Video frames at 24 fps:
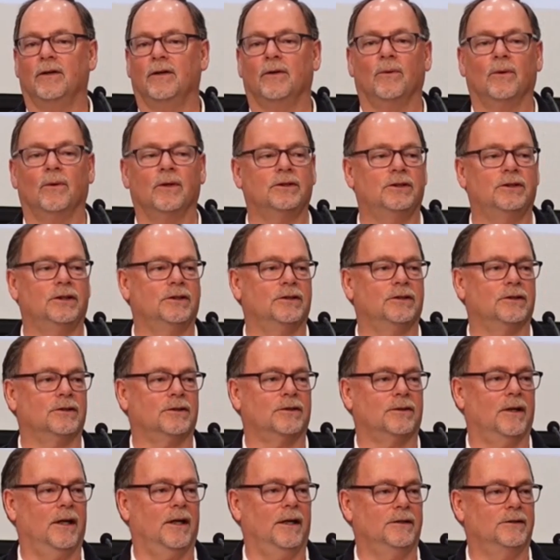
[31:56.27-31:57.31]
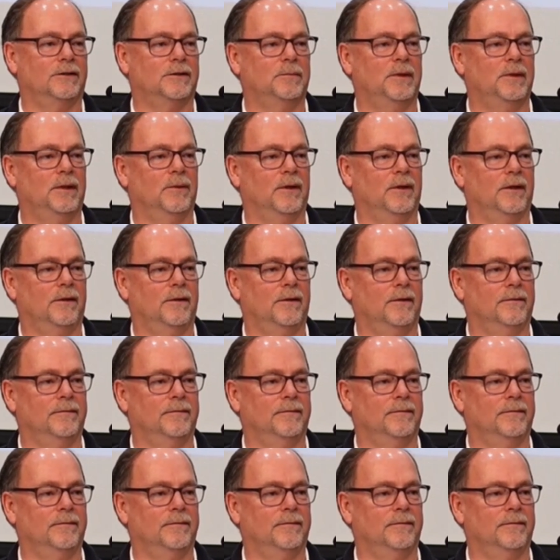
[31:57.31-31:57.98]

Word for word: Lord Jesus Christ be with you.